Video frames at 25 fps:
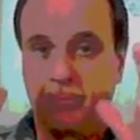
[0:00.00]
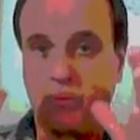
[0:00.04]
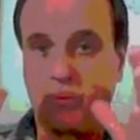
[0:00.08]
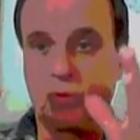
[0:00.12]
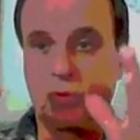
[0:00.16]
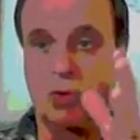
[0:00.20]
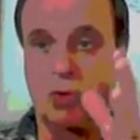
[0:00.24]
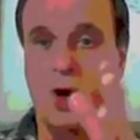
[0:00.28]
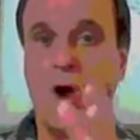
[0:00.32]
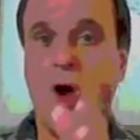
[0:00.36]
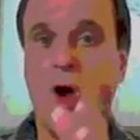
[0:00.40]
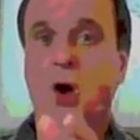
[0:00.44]

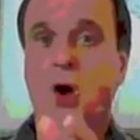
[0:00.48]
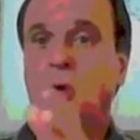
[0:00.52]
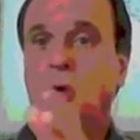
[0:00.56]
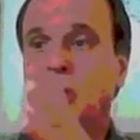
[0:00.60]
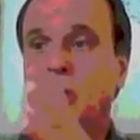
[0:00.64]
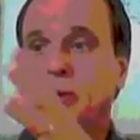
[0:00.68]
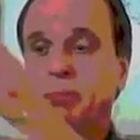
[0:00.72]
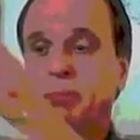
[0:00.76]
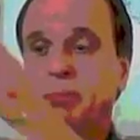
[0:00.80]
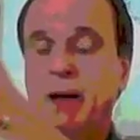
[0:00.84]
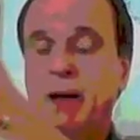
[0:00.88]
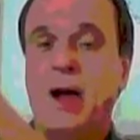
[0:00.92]
grow
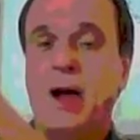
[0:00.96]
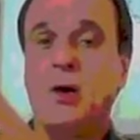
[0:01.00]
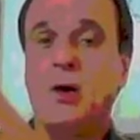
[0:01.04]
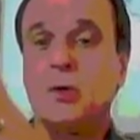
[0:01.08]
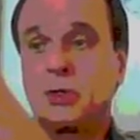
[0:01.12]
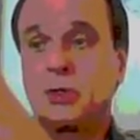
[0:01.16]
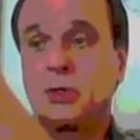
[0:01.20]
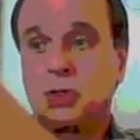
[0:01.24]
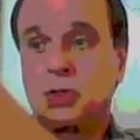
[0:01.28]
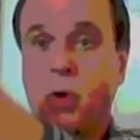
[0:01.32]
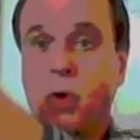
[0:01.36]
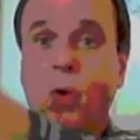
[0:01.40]
in
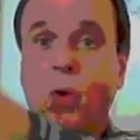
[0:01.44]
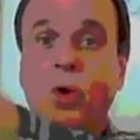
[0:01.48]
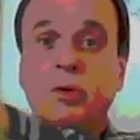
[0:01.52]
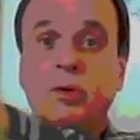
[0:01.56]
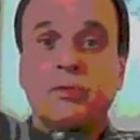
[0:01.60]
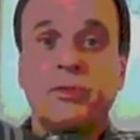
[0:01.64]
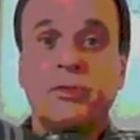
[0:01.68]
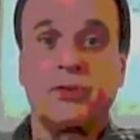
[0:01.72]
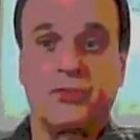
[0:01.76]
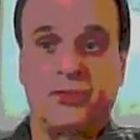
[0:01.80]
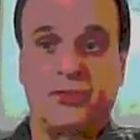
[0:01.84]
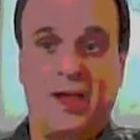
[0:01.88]
power
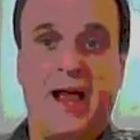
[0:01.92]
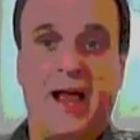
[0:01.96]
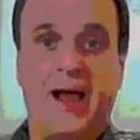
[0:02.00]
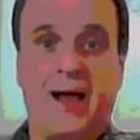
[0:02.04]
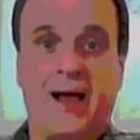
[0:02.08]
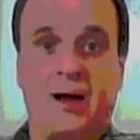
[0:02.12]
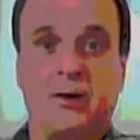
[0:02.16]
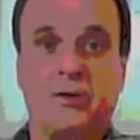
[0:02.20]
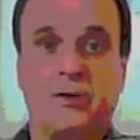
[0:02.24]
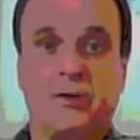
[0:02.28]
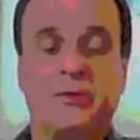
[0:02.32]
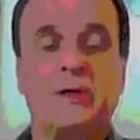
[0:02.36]
toward the
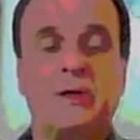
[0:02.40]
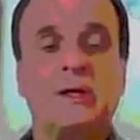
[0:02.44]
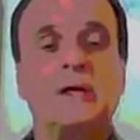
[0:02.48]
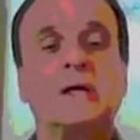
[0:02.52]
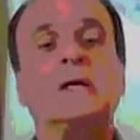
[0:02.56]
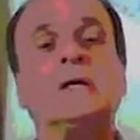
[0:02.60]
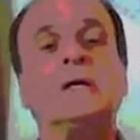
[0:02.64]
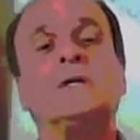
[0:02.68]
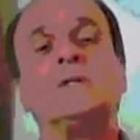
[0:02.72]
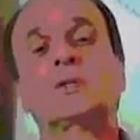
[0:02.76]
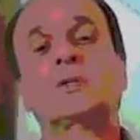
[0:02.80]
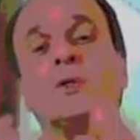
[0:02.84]
south,
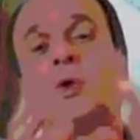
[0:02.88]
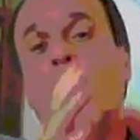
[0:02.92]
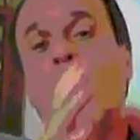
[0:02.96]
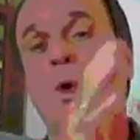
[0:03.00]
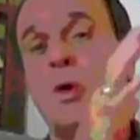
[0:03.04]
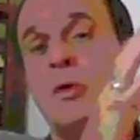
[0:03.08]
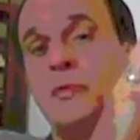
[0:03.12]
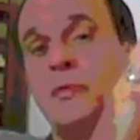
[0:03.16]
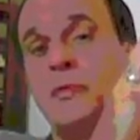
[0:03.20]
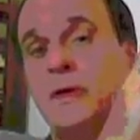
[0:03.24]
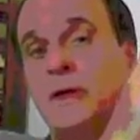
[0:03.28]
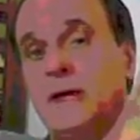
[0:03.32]

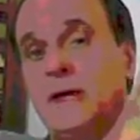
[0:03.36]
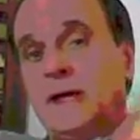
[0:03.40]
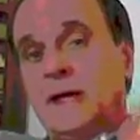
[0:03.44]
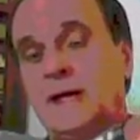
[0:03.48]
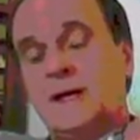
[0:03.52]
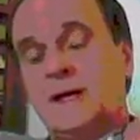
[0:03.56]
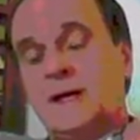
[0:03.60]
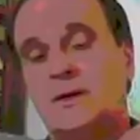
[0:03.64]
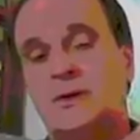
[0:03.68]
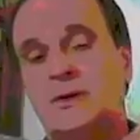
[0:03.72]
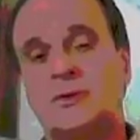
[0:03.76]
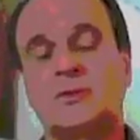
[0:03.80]
toward the
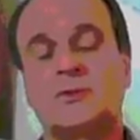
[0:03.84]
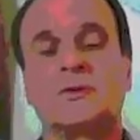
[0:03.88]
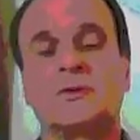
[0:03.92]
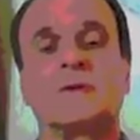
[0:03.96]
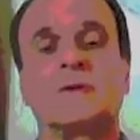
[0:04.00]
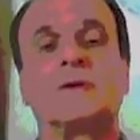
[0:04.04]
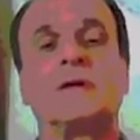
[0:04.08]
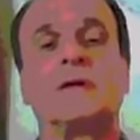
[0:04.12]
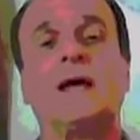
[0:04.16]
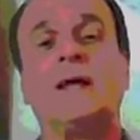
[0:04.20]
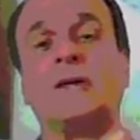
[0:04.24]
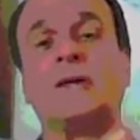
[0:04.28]

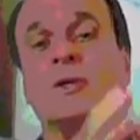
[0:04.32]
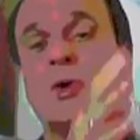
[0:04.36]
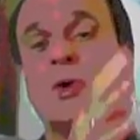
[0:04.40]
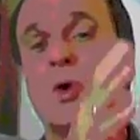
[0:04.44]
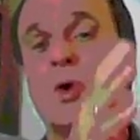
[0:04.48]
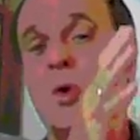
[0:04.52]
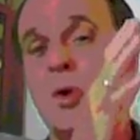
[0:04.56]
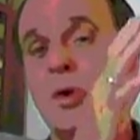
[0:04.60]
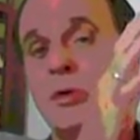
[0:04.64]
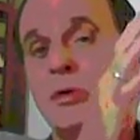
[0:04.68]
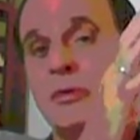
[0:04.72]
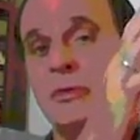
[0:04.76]
east, and
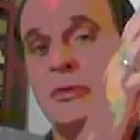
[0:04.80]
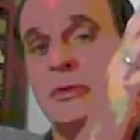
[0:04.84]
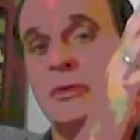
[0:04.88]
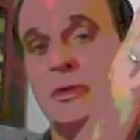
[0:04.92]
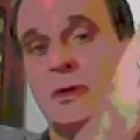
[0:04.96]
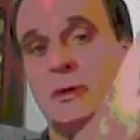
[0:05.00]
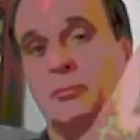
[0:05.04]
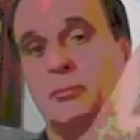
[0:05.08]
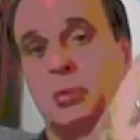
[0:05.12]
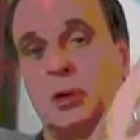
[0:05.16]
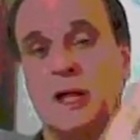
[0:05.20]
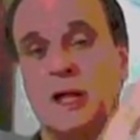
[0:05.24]
toward
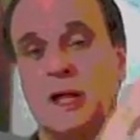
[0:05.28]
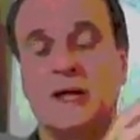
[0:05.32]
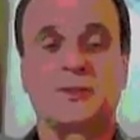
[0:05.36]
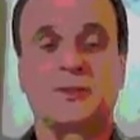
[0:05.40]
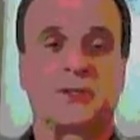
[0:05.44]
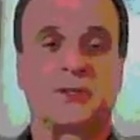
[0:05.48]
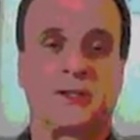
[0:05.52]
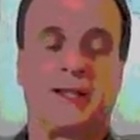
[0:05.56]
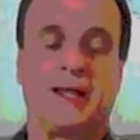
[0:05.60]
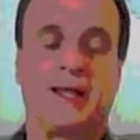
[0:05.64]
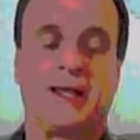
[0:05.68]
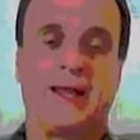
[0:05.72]
the
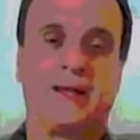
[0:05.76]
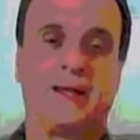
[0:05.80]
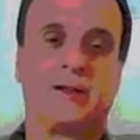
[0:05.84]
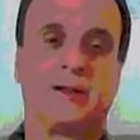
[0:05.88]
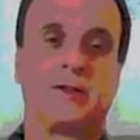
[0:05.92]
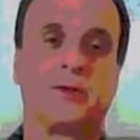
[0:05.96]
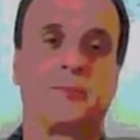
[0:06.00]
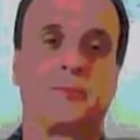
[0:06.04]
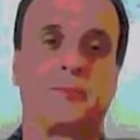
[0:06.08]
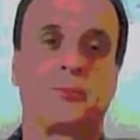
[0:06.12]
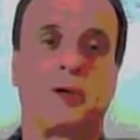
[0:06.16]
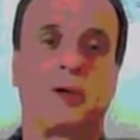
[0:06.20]
pleasant
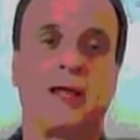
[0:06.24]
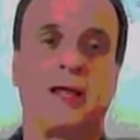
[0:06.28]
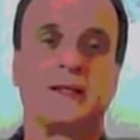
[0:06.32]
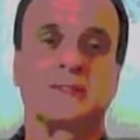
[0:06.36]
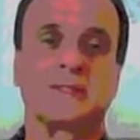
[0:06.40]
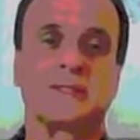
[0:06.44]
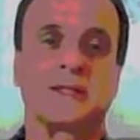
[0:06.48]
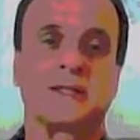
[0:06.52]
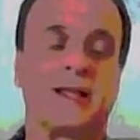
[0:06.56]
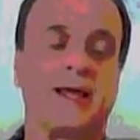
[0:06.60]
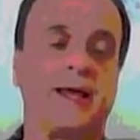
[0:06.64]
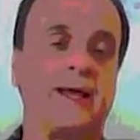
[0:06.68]
land. The
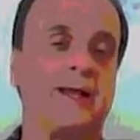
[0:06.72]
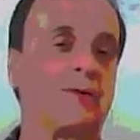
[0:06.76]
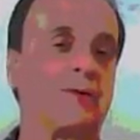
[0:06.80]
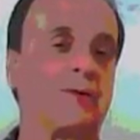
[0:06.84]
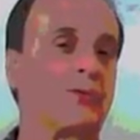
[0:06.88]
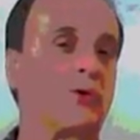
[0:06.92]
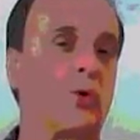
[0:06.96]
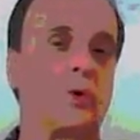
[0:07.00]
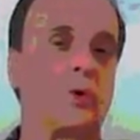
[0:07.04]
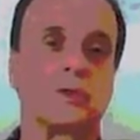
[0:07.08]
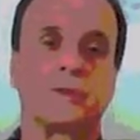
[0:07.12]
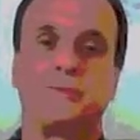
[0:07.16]
pleasant land,
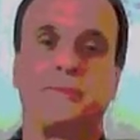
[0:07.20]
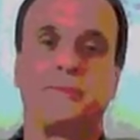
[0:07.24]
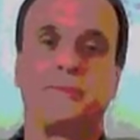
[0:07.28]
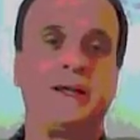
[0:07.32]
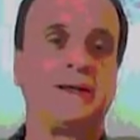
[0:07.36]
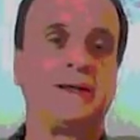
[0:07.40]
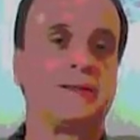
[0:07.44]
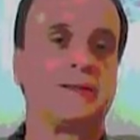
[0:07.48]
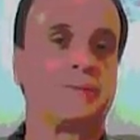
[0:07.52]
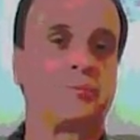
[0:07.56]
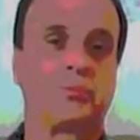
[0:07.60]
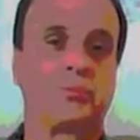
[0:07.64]
of course,
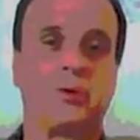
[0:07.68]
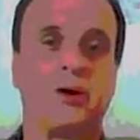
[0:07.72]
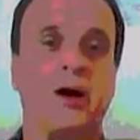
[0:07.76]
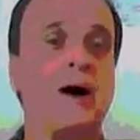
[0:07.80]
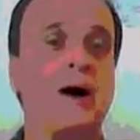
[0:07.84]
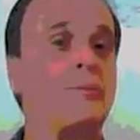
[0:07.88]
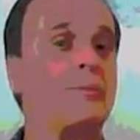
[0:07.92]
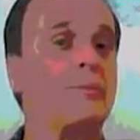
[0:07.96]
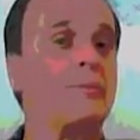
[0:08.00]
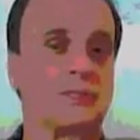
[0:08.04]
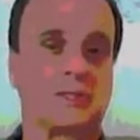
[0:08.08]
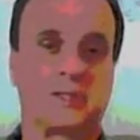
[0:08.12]
being the
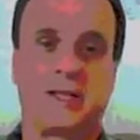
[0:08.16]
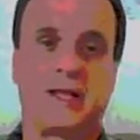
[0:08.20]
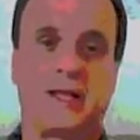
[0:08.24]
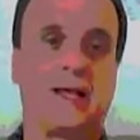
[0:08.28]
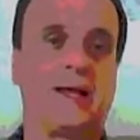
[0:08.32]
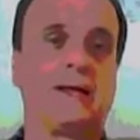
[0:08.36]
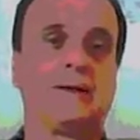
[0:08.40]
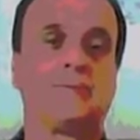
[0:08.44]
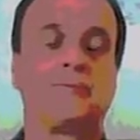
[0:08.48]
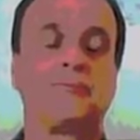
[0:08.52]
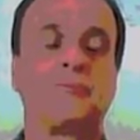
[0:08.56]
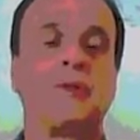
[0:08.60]
promised
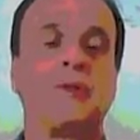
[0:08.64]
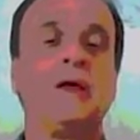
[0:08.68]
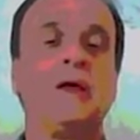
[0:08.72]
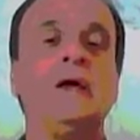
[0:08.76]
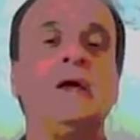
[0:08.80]
land.